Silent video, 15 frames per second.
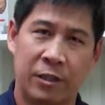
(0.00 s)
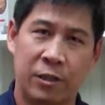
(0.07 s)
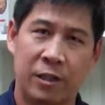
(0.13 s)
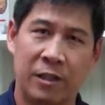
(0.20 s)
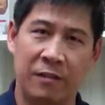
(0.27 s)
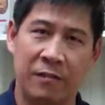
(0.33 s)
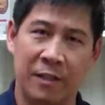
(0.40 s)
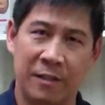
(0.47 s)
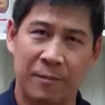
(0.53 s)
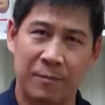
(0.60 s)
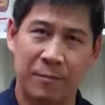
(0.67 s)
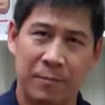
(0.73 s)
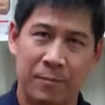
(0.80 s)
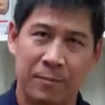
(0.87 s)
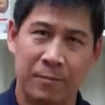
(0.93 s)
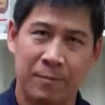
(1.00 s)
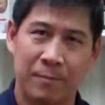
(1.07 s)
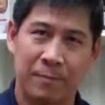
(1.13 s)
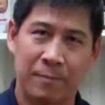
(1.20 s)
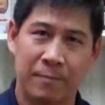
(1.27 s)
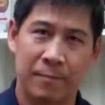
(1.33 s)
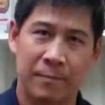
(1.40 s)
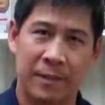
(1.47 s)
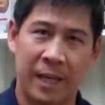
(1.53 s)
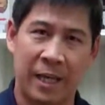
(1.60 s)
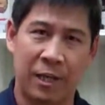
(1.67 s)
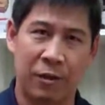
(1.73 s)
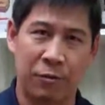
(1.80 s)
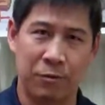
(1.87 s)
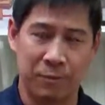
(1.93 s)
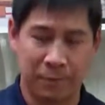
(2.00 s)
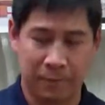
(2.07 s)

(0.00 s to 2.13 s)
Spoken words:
good evening. Thank you.